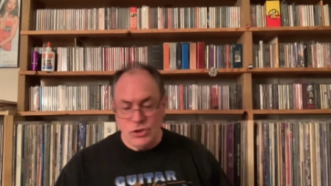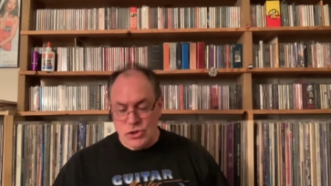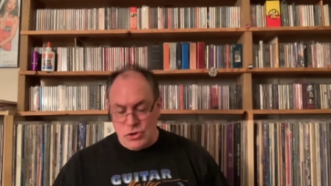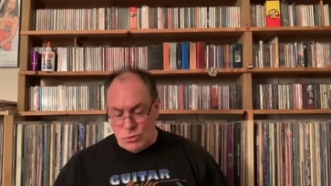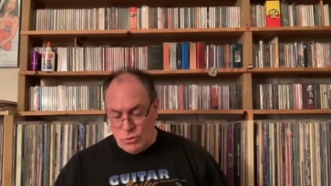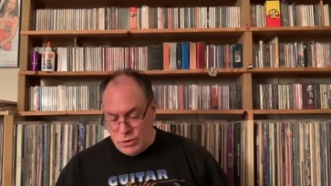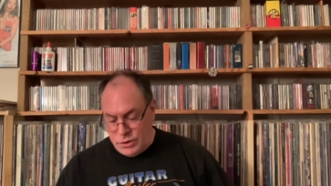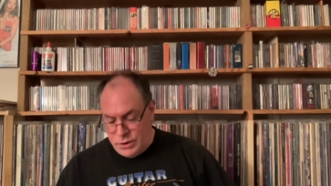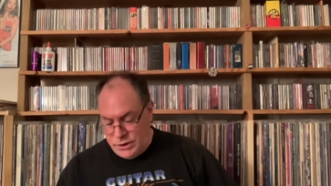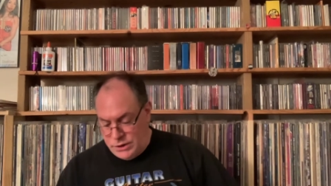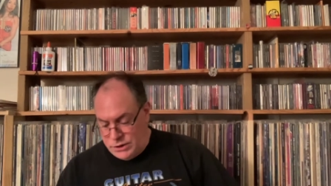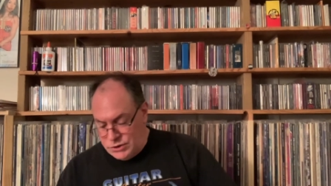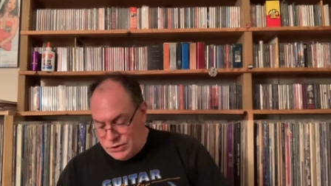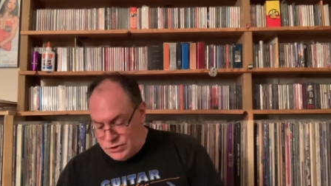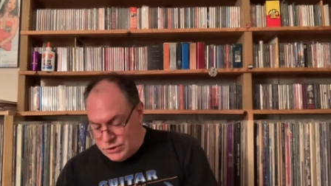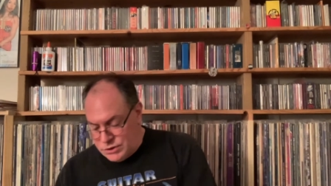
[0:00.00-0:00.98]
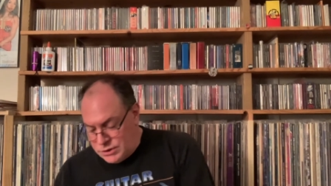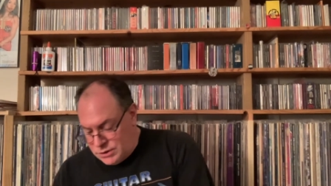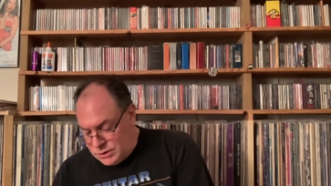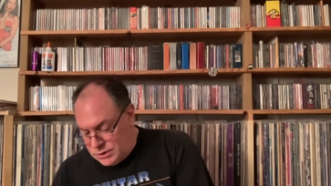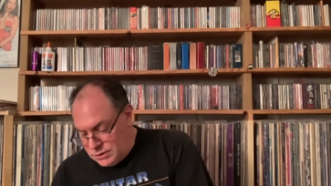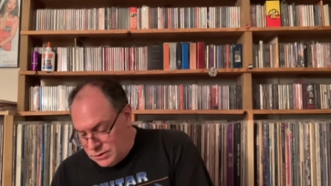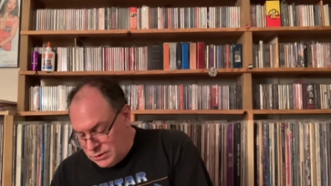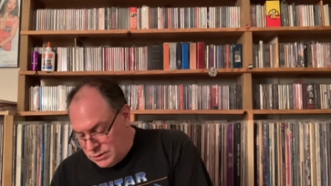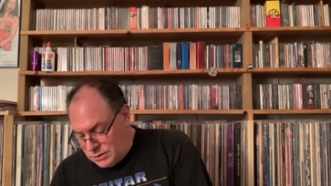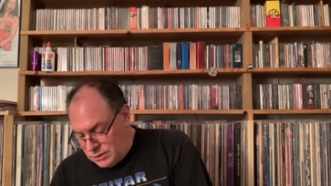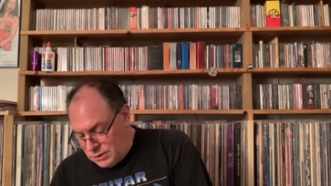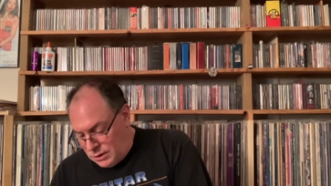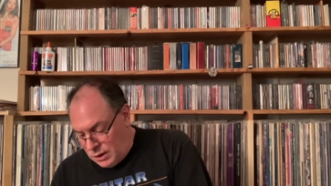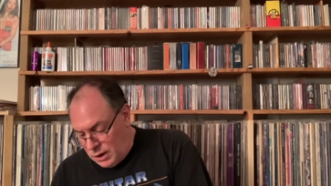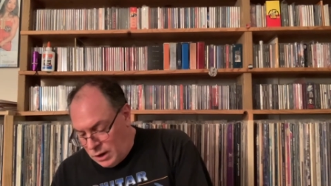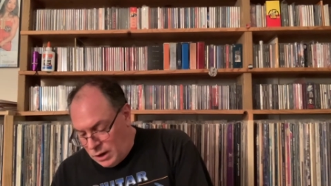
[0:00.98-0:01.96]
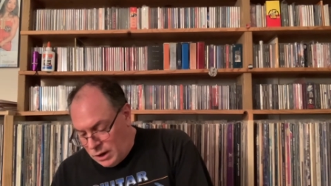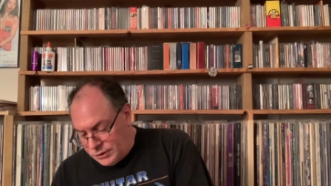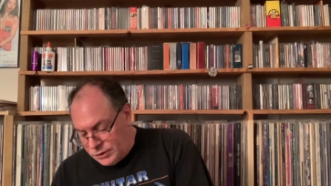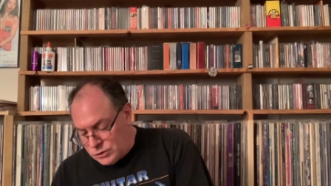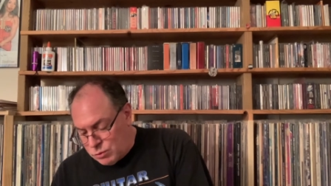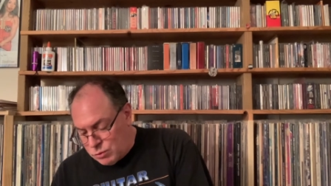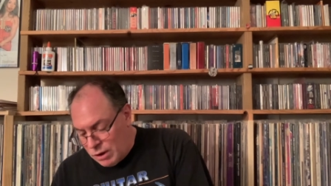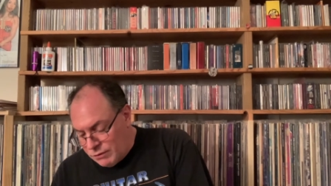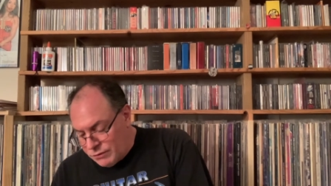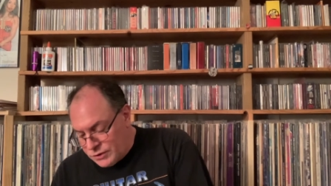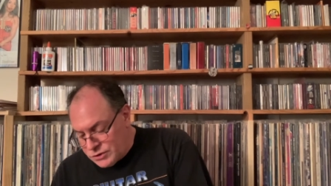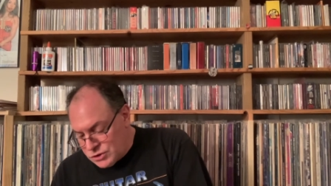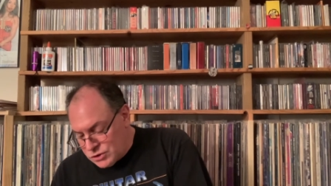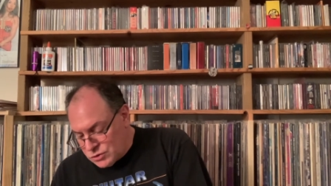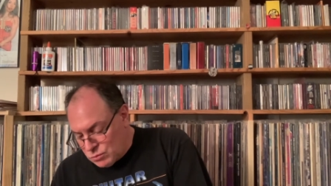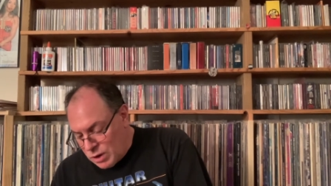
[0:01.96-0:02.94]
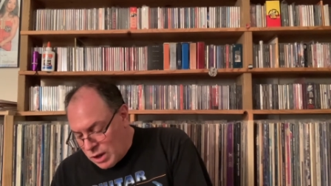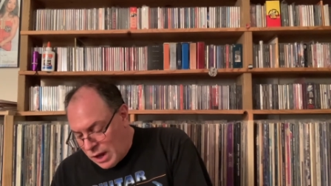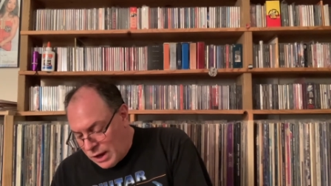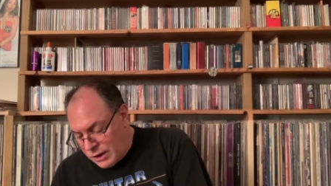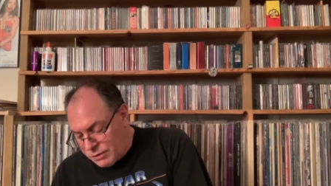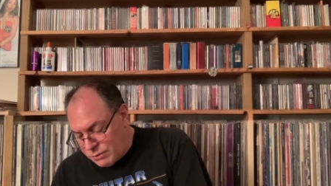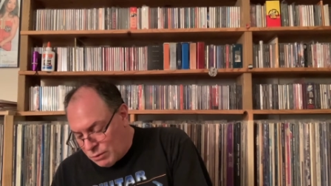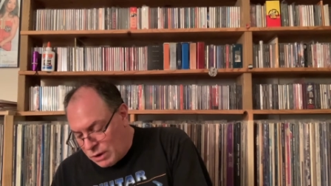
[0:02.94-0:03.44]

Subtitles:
shorten these on the 12-inch as well. I